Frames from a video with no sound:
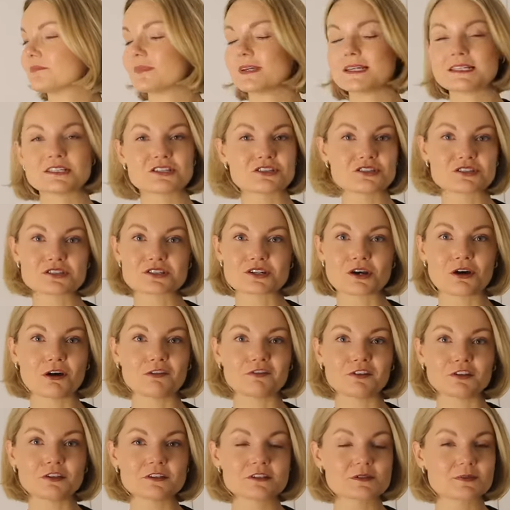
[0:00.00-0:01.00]
is just
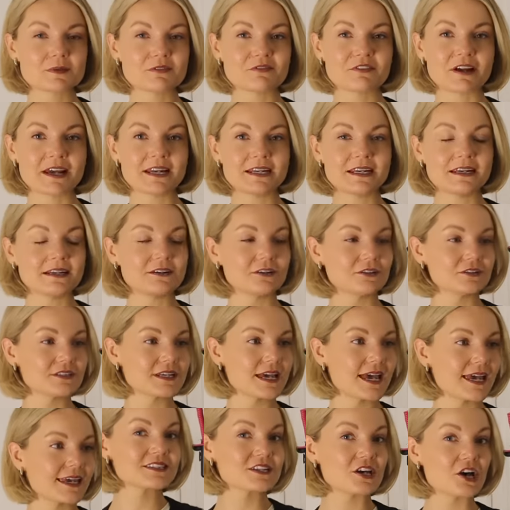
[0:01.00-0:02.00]
awful. It's been raining all
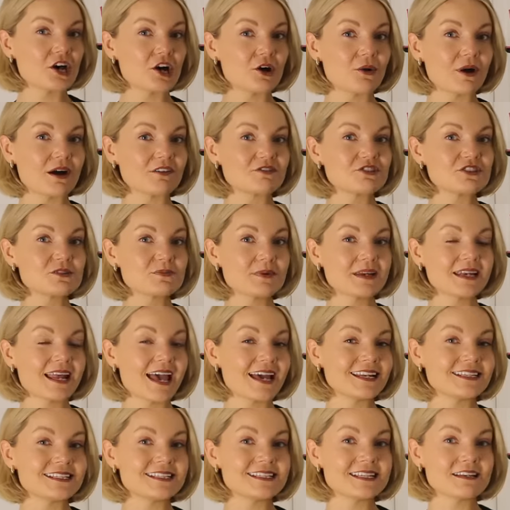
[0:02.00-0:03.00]
day. So I've just been
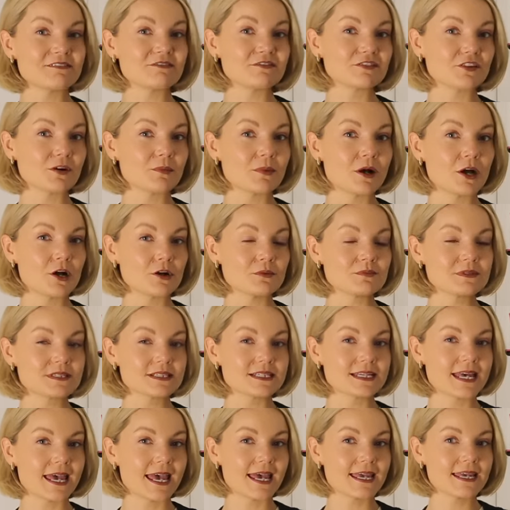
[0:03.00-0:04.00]
editing from home
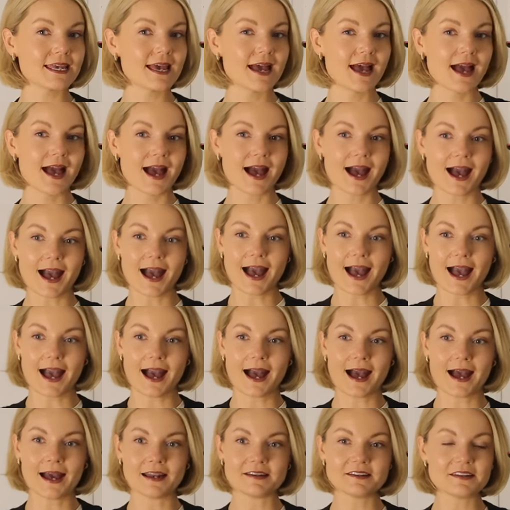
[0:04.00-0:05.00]
today
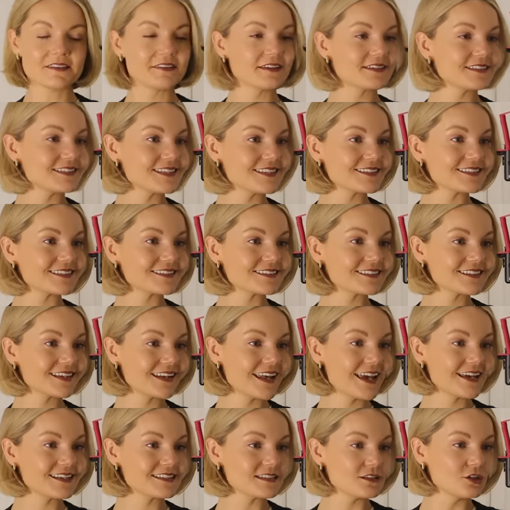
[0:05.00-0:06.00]
and this is
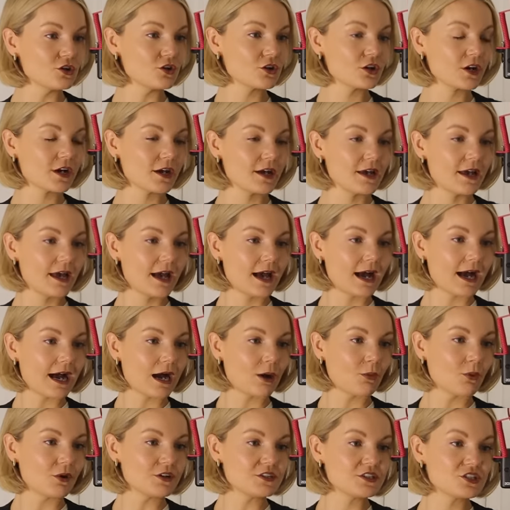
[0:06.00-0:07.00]
today's look.
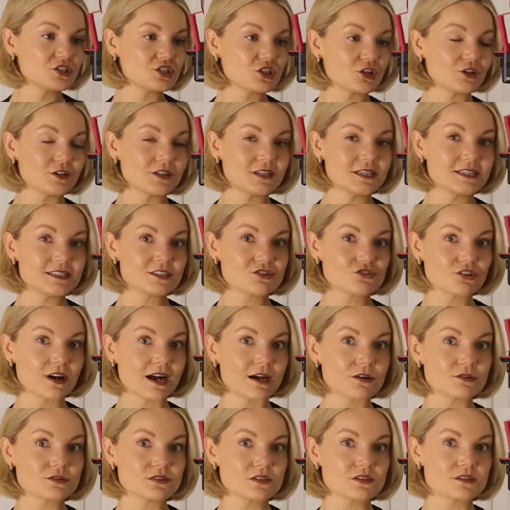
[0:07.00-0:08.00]
I wanted to show you these
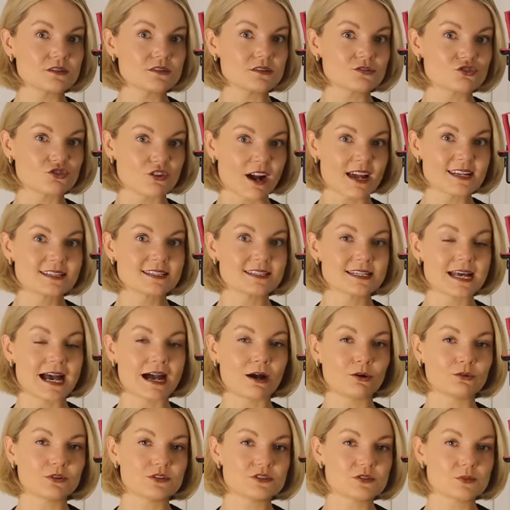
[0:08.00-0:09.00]
trousers dressed
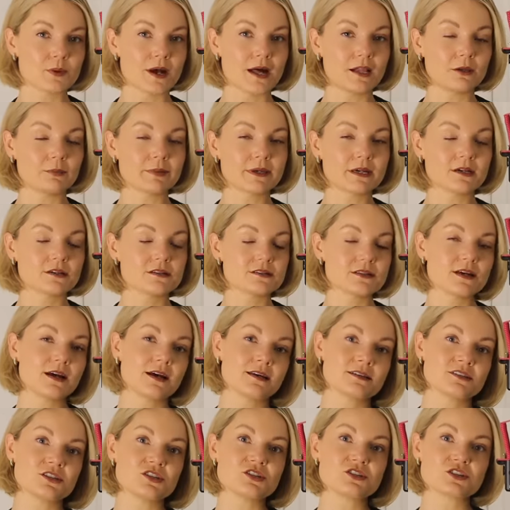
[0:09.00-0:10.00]
down as well because
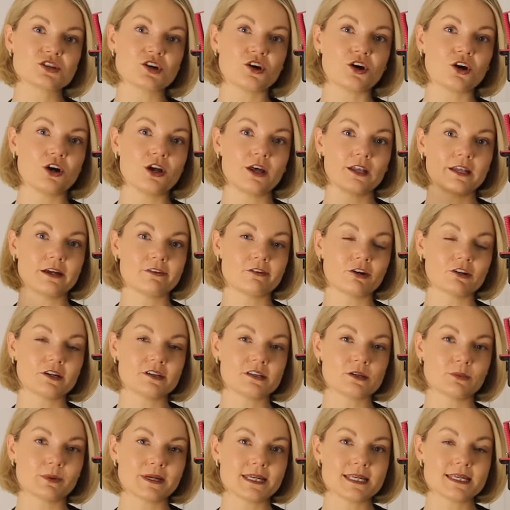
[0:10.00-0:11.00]
as you saw earlier on in
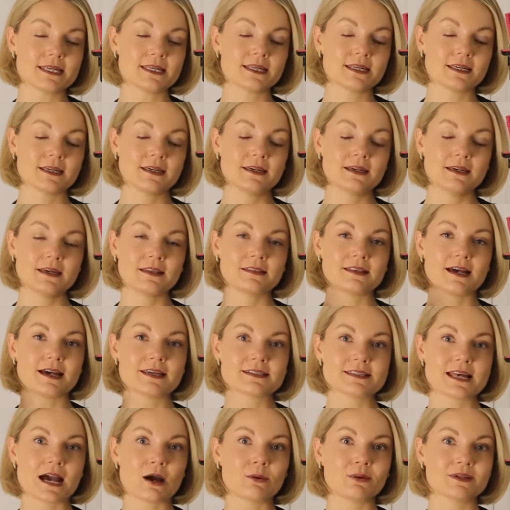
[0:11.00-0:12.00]
the week,
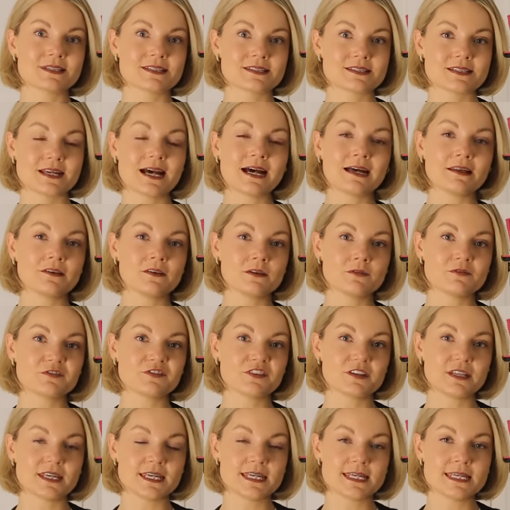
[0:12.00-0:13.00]
that's how I'd style them
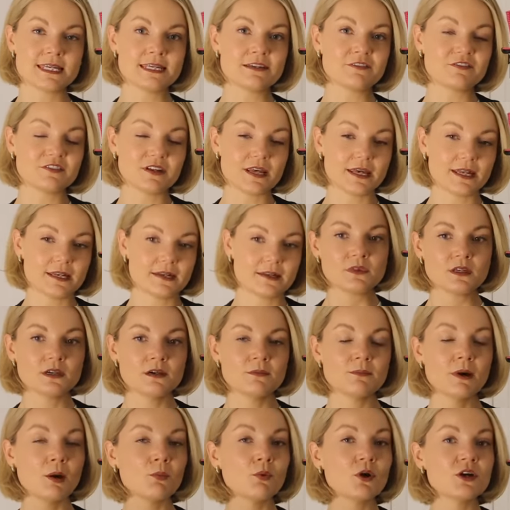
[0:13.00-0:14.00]
for the evening.
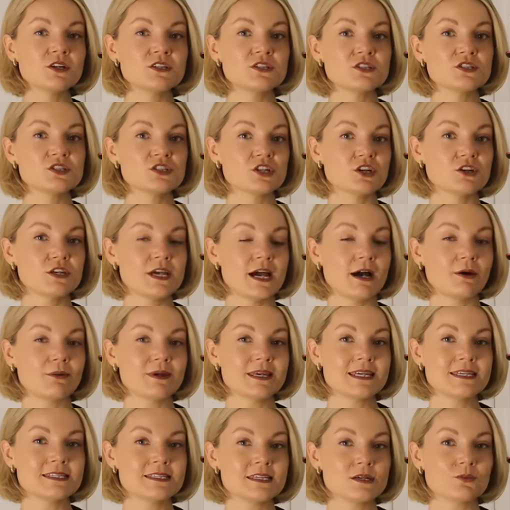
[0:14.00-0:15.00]
But I wanted to show you how
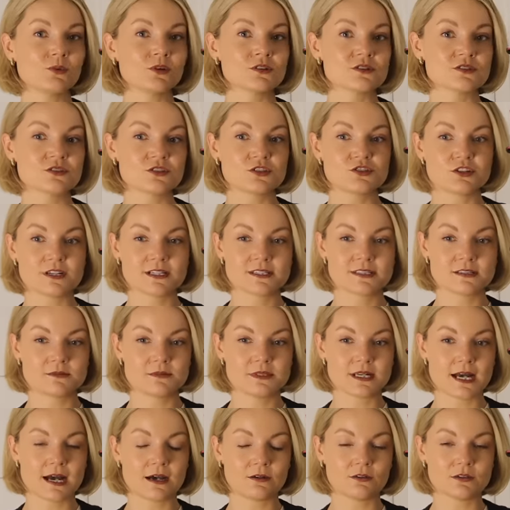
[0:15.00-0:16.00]
easy it was to dress them
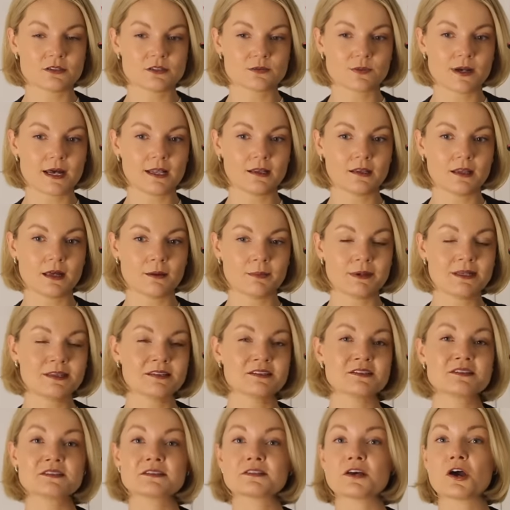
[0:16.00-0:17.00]
down as well. I mean,
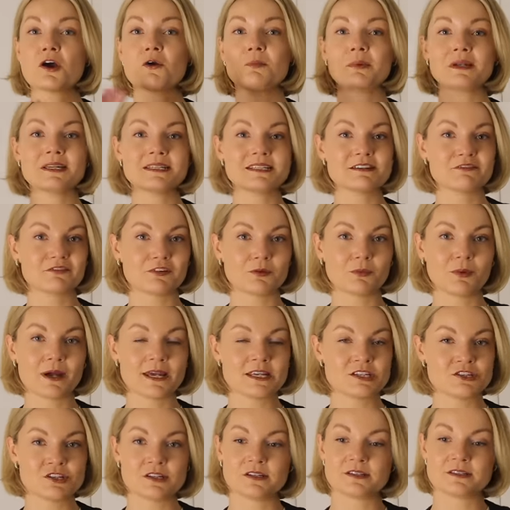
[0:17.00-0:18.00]
there's so many different
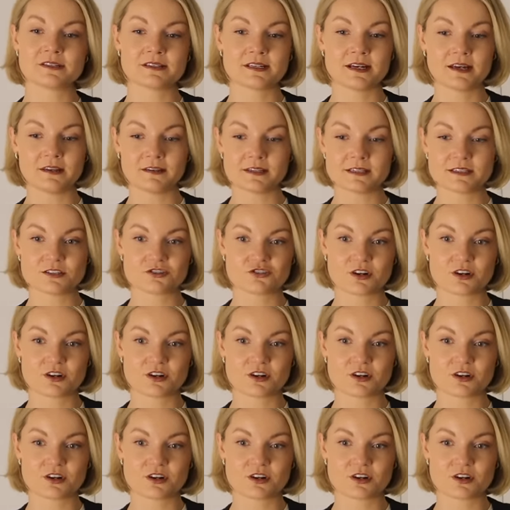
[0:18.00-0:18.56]
ways you can style these